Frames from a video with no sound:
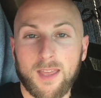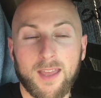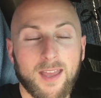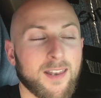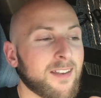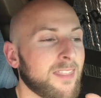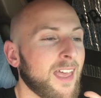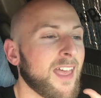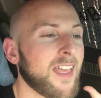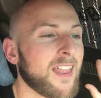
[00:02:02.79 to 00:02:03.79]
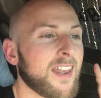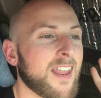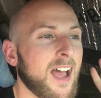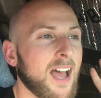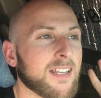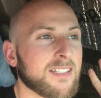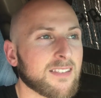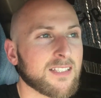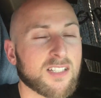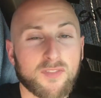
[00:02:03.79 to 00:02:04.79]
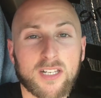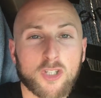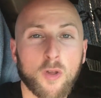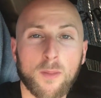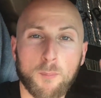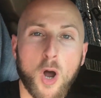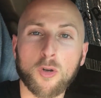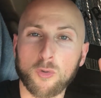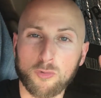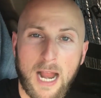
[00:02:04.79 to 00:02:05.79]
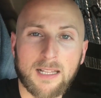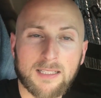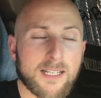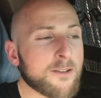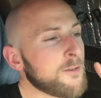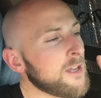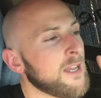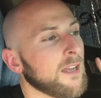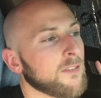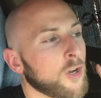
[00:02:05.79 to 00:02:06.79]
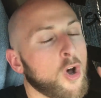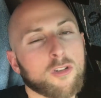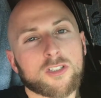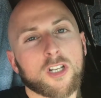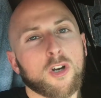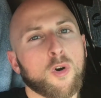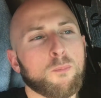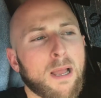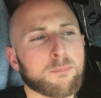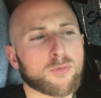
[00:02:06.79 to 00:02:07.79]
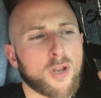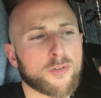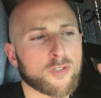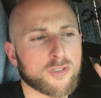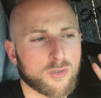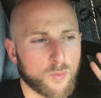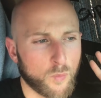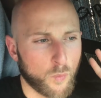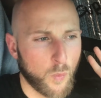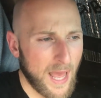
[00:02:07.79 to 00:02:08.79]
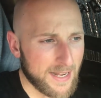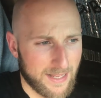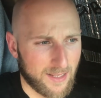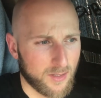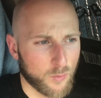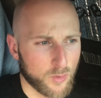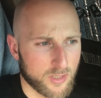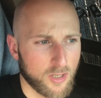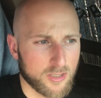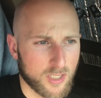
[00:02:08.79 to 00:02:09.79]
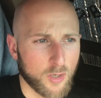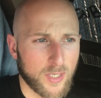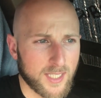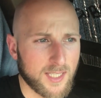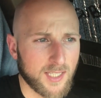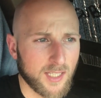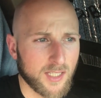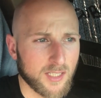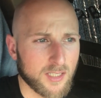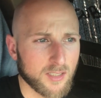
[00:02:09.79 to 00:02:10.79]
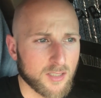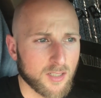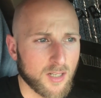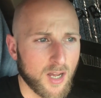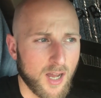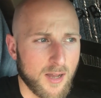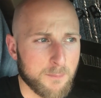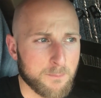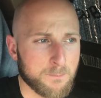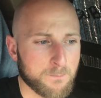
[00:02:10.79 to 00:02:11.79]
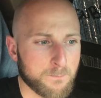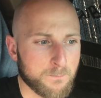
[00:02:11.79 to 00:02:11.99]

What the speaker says: and then I did this event called the Mongol Rally, and then also my brother's wedding was also a key event